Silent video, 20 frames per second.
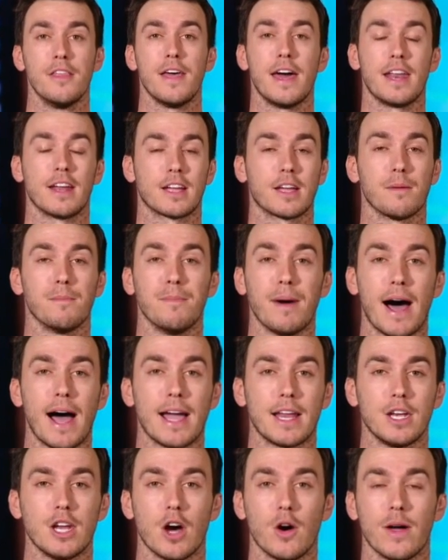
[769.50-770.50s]
that a
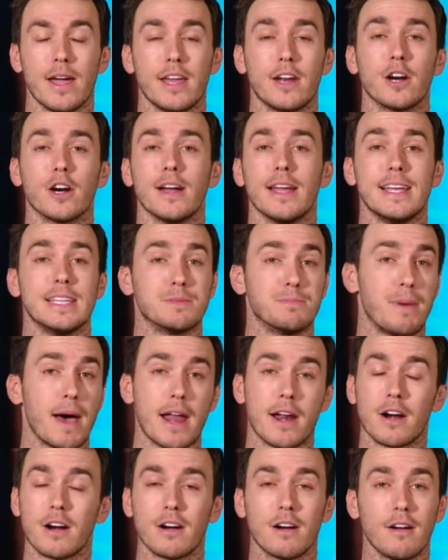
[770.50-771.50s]
combined no hitter is
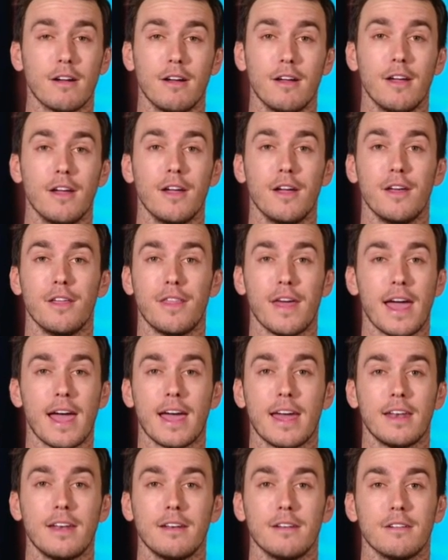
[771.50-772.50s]
better
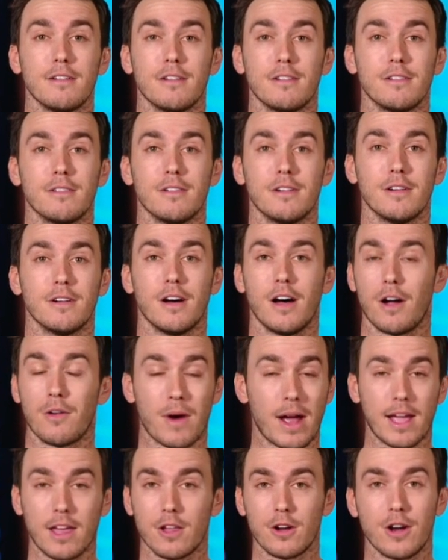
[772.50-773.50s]
than a
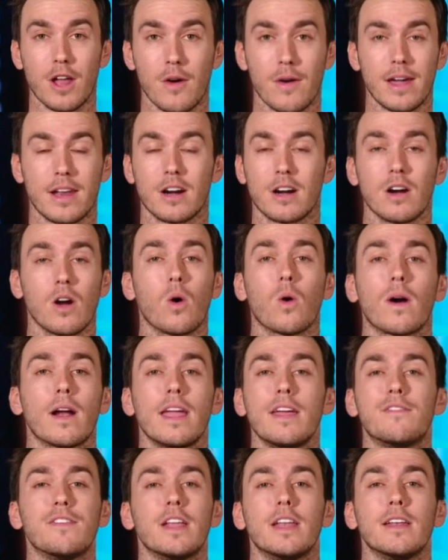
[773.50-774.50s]
regular no hitter or
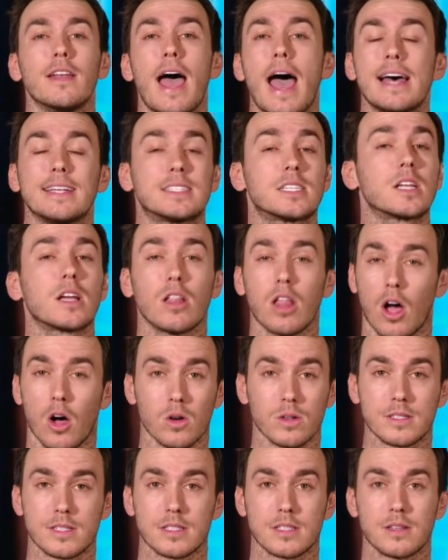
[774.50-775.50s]
even as
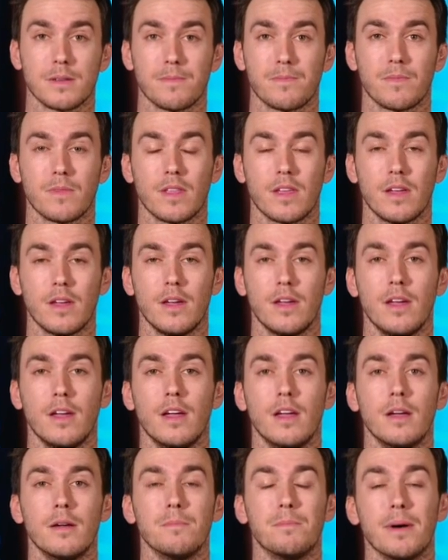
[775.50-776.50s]
close.
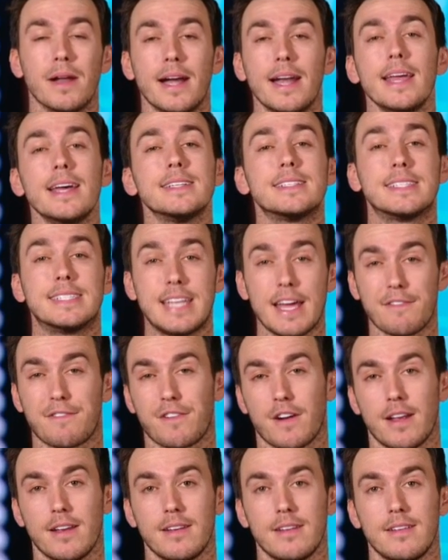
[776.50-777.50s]
But it is
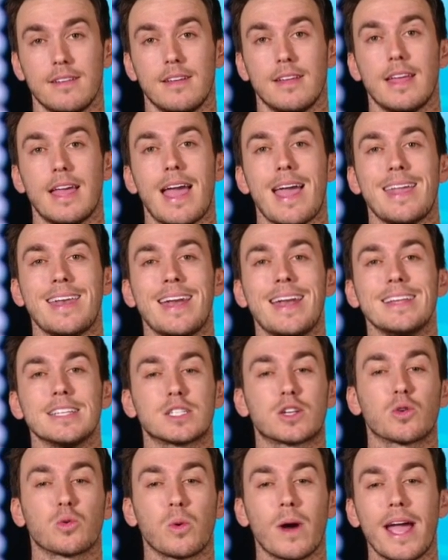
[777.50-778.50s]
different and it is
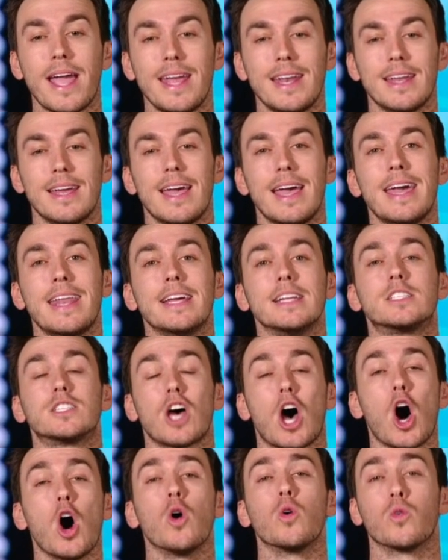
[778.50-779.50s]
great in its
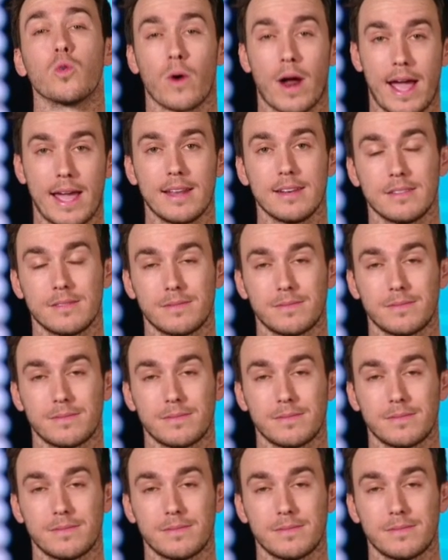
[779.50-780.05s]
own right.